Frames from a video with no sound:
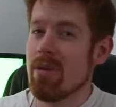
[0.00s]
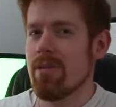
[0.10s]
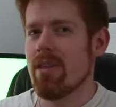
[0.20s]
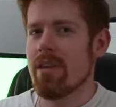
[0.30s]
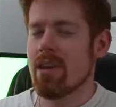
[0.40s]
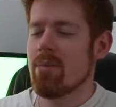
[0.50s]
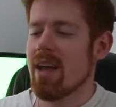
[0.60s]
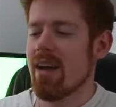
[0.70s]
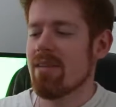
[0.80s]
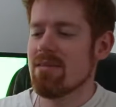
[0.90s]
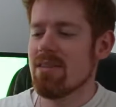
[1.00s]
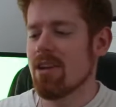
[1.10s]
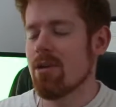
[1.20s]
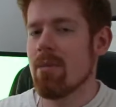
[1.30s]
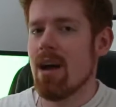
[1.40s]
if you think about,
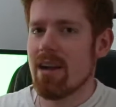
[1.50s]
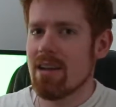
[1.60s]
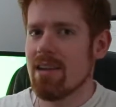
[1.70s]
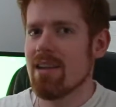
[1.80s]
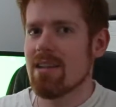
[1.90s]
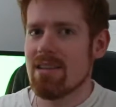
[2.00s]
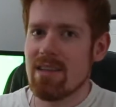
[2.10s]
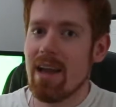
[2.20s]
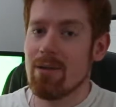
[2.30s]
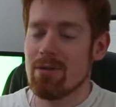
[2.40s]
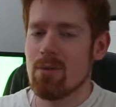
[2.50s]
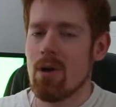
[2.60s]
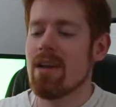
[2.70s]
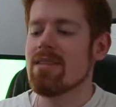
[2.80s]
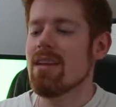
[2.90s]
marketing and sales
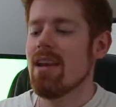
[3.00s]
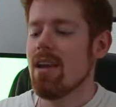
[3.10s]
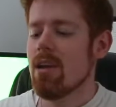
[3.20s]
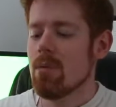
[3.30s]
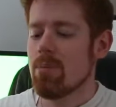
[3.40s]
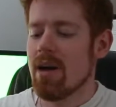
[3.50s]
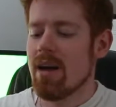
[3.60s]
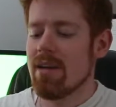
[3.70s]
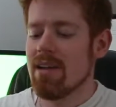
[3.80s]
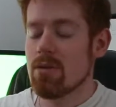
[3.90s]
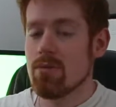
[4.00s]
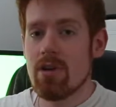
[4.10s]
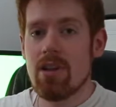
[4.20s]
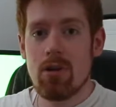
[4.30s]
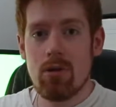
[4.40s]
wise, but it's a
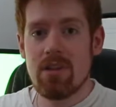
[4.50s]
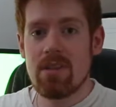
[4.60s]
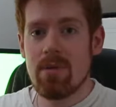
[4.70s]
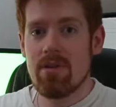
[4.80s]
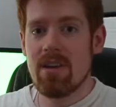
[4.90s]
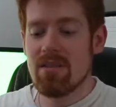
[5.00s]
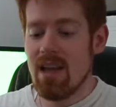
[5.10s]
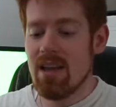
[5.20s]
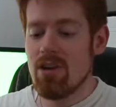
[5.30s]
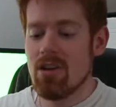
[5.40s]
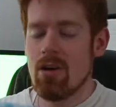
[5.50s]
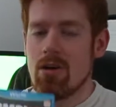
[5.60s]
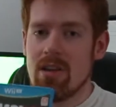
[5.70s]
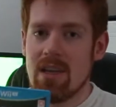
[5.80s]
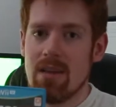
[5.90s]
really cool experience, and you can
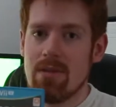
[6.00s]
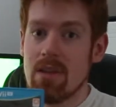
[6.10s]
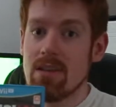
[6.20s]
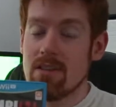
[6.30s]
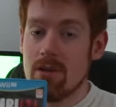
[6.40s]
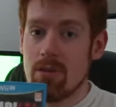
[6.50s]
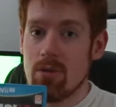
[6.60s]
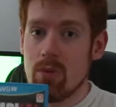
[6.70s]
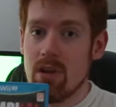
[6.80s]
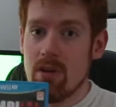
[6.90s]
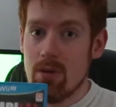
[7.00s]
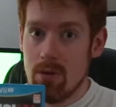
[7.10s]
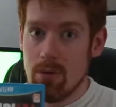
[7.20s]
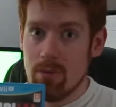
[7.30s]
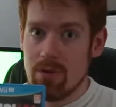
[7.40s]
only get this on the Wii
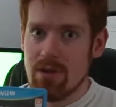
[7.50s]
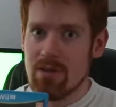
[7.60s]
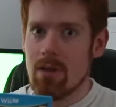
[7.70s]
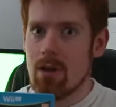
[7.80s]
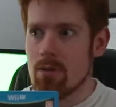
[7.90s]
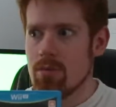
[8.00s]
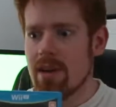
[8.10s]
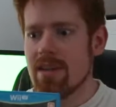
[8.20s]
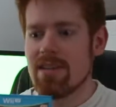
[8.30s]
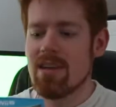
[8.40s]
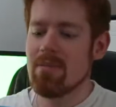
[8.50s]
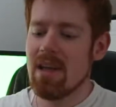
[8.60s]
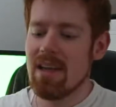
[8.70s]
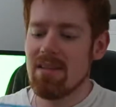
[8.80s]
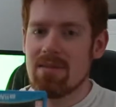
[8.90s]
U, which is the whole reason I'm
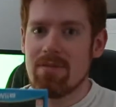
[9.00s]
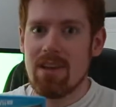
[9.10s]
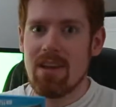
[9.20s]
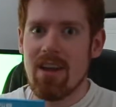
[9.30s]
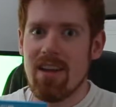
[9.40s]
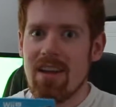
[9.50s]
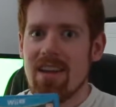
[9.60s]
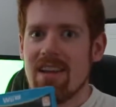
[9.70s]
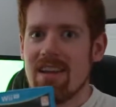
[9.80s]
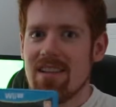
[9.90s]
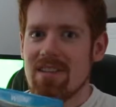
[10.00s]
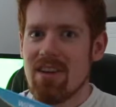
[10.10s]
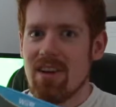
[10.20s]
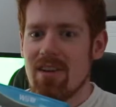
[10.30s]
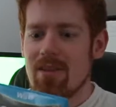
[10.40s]
making this video.
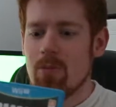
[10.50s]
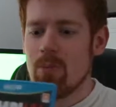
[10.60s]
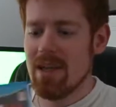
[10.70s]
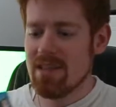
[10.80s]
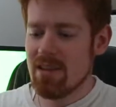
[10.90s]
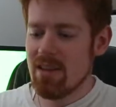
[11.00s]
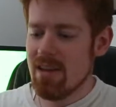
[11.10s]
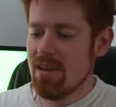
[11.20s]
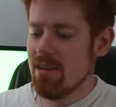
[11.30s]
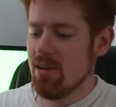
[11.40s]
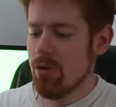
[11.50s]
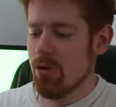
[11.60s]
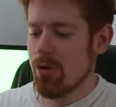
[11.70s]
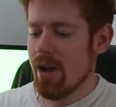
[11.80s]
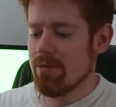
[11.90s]
So basically,
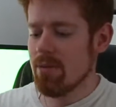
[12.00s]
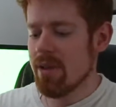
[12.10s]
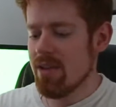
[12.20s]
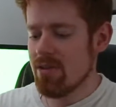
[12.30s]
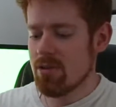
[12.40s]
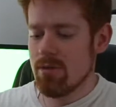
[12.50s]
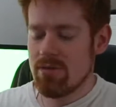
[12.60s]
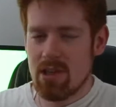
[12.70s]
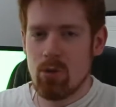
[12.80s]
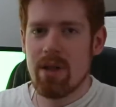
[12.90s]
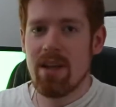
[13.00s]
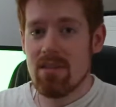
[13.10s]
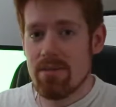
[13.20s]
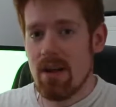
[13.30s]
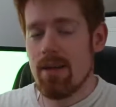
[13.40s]
you have to play this sort of single-player
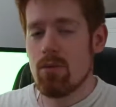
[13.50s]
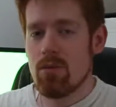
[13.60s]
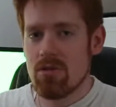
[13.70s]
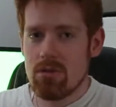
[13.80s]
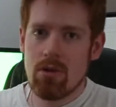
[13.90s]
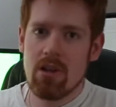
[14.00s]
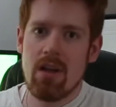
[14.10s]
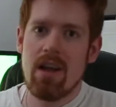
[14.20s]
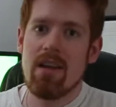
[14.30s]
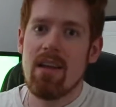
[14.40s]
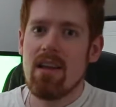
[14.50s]
survival storyline,